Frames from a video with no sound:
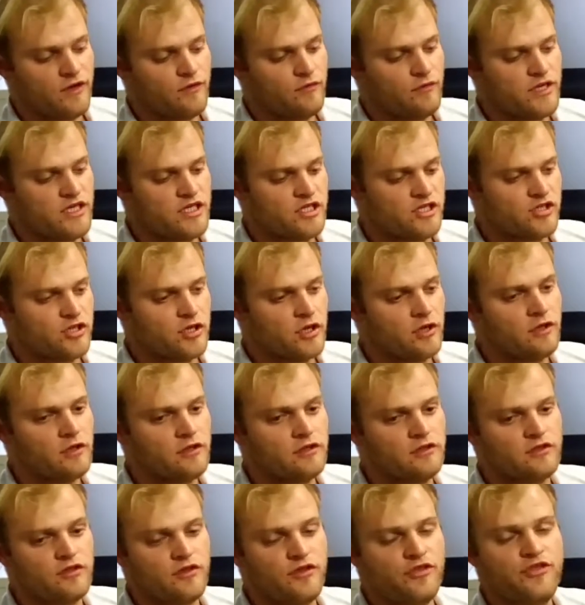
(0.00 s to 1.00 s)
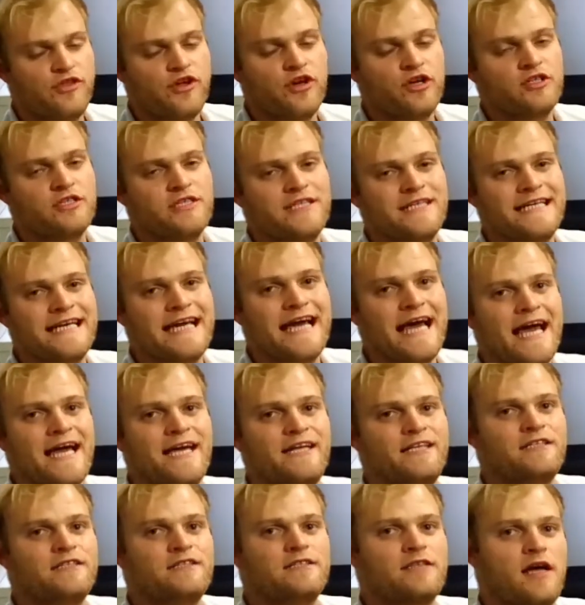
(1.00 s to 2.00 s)
a result
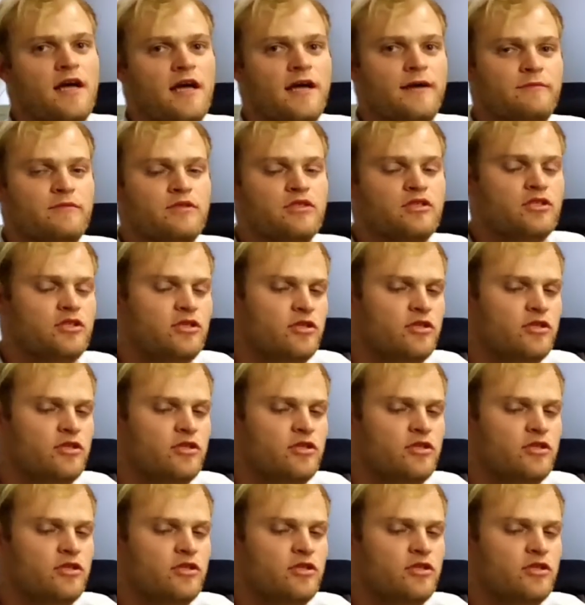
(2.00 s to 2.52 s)
38 times